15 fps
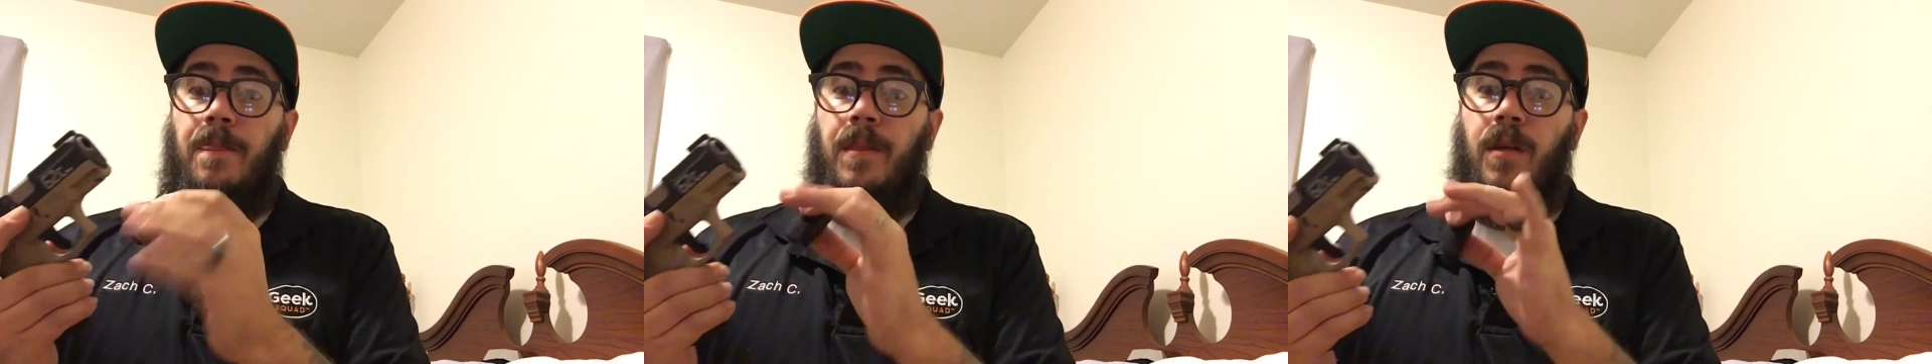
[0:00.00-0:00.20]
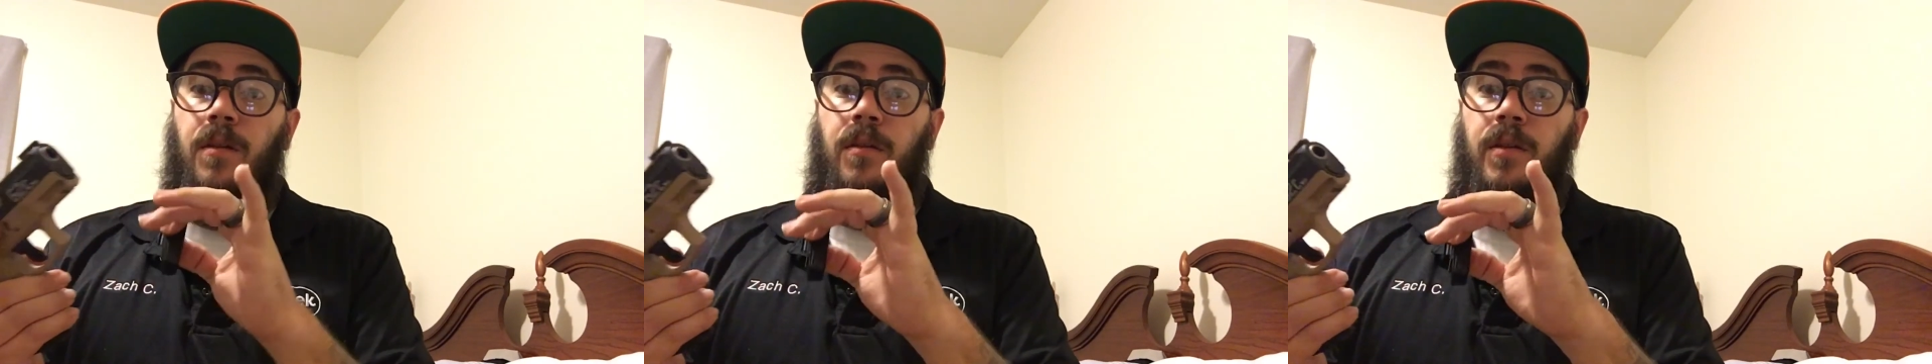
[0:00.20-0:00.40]

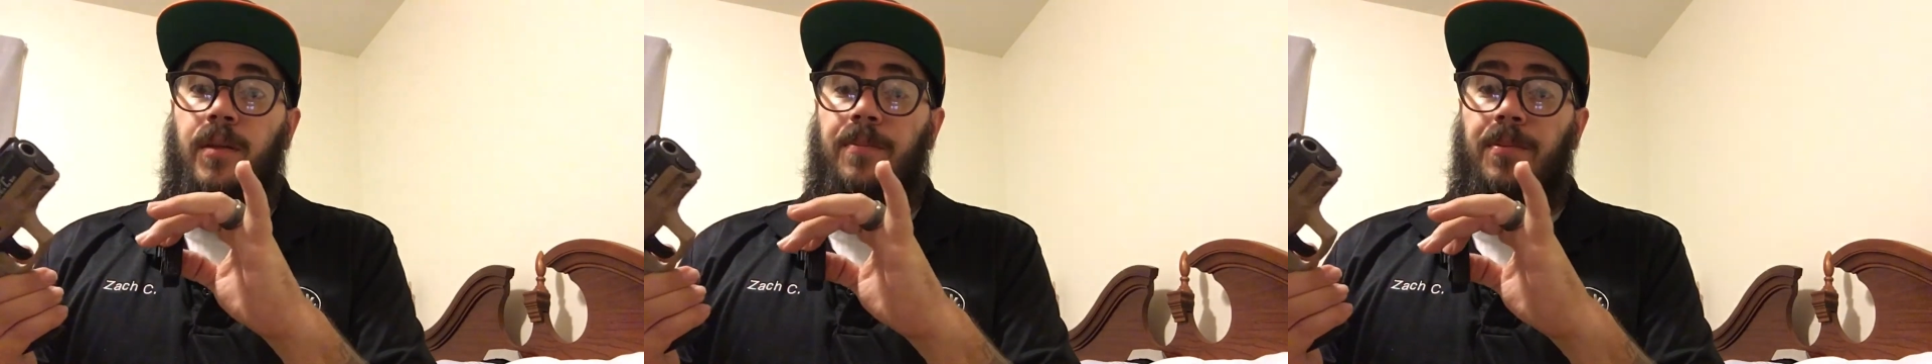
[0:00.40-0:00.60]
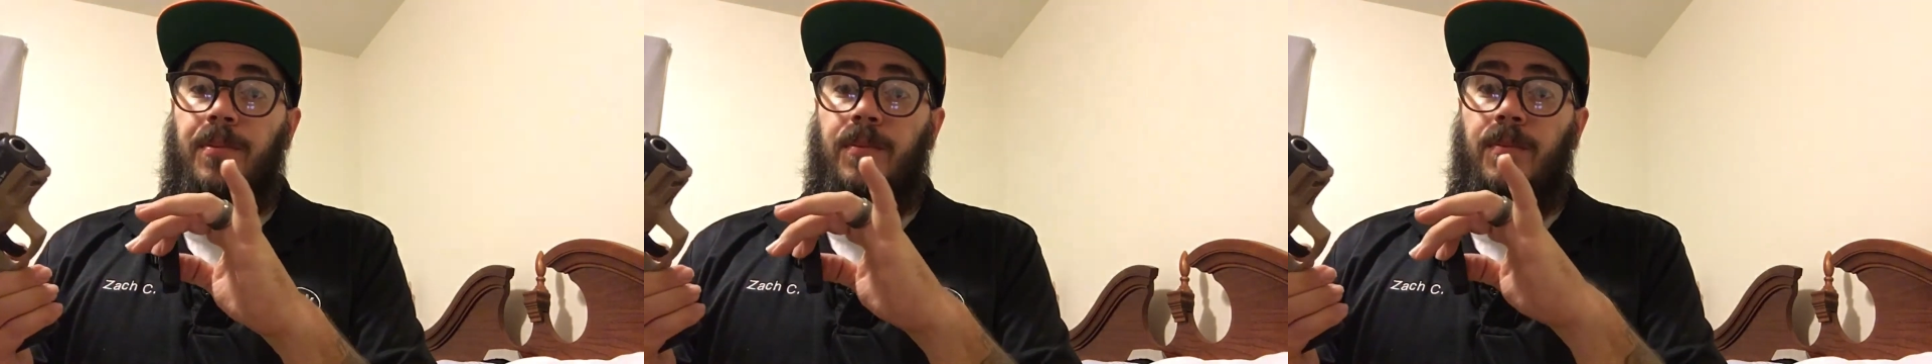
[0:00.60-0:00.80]

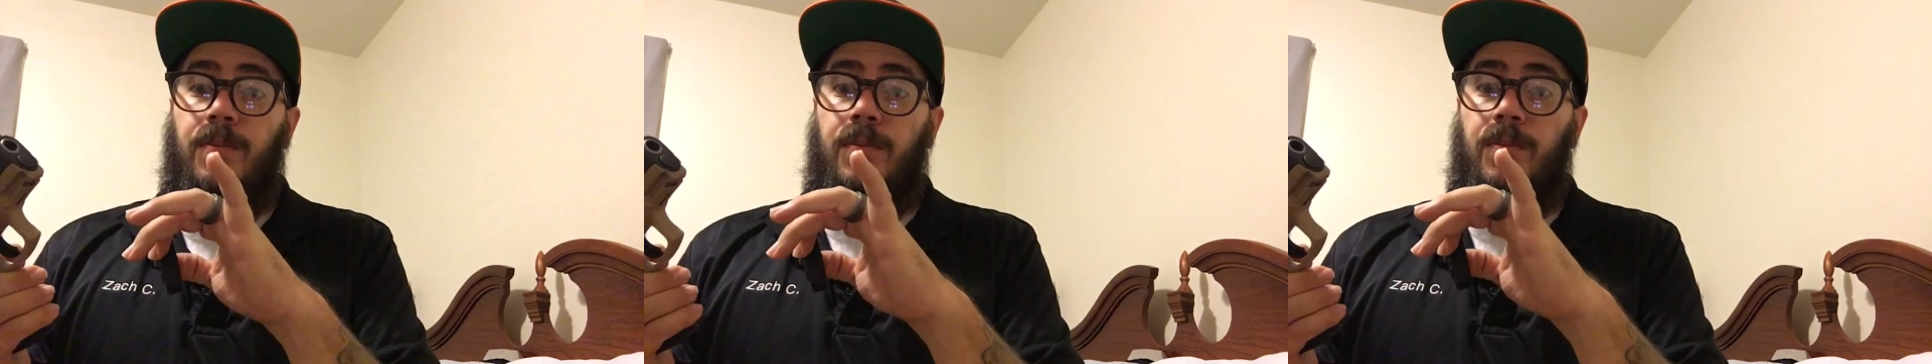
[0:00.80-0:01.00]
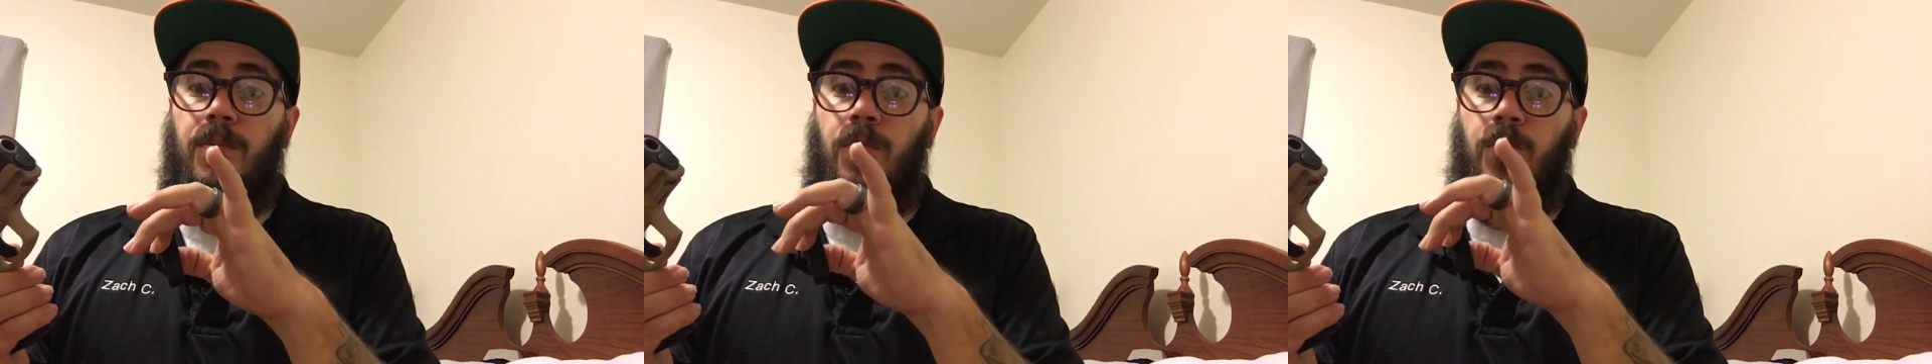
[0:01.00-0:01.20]
clip
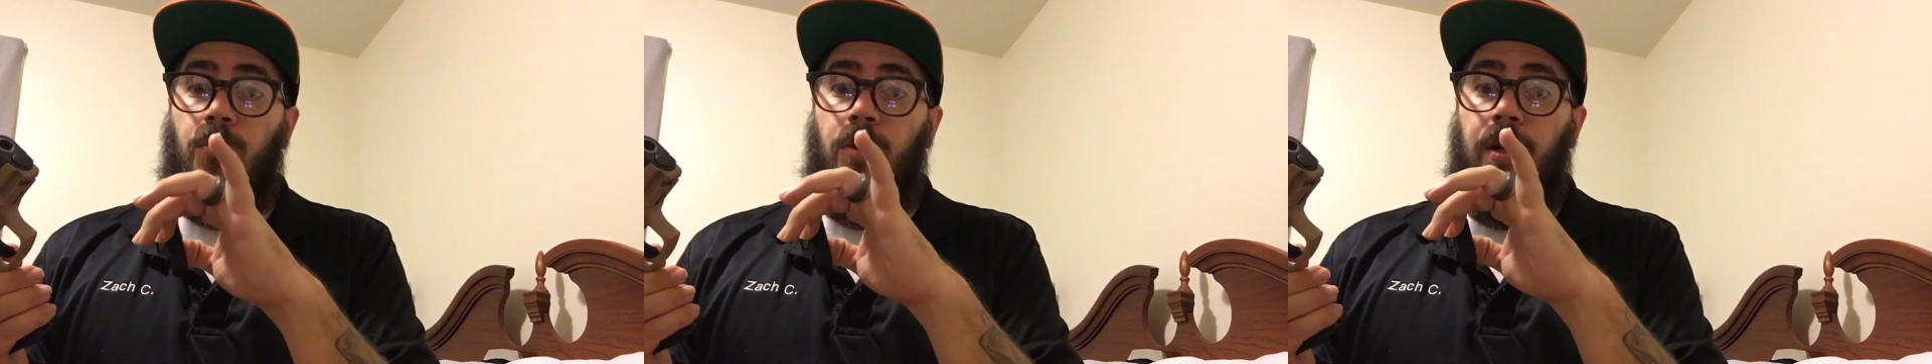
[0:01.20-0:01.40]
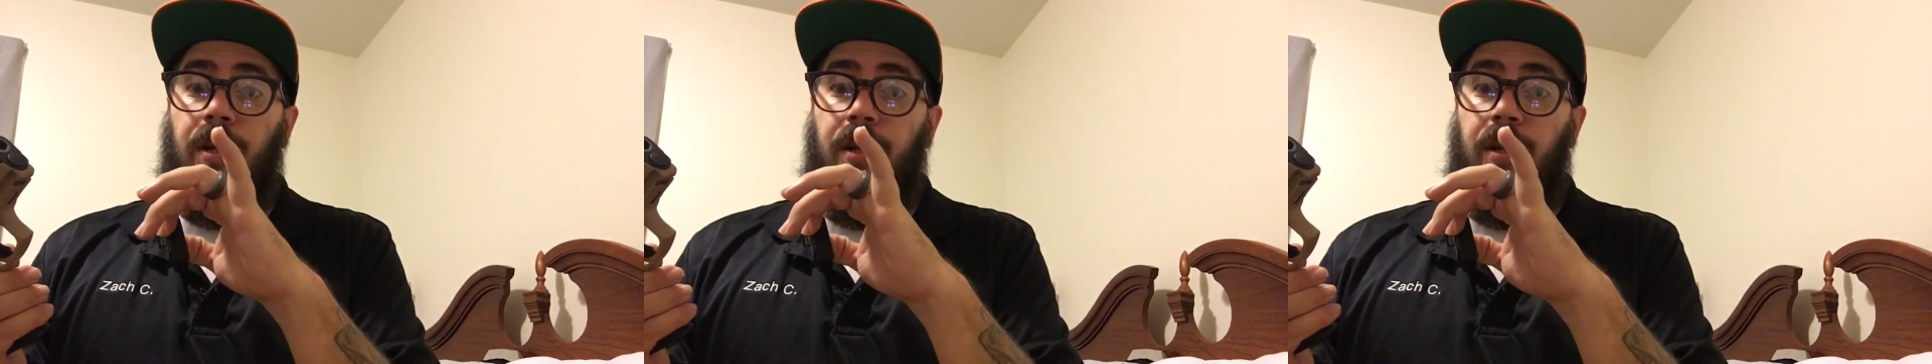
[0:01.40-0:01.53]
right